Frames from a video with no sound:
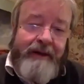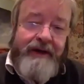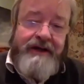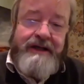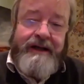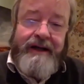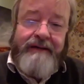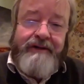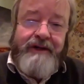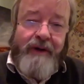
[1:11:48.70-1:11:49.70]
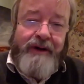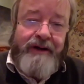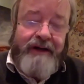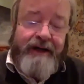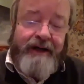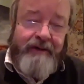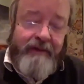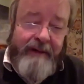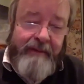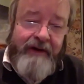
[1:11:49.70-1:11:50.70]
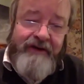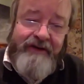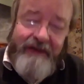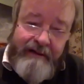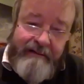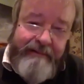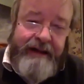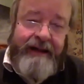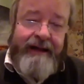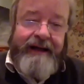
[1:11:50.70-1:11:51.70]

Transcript: much, John, and thank you very much, Stephen,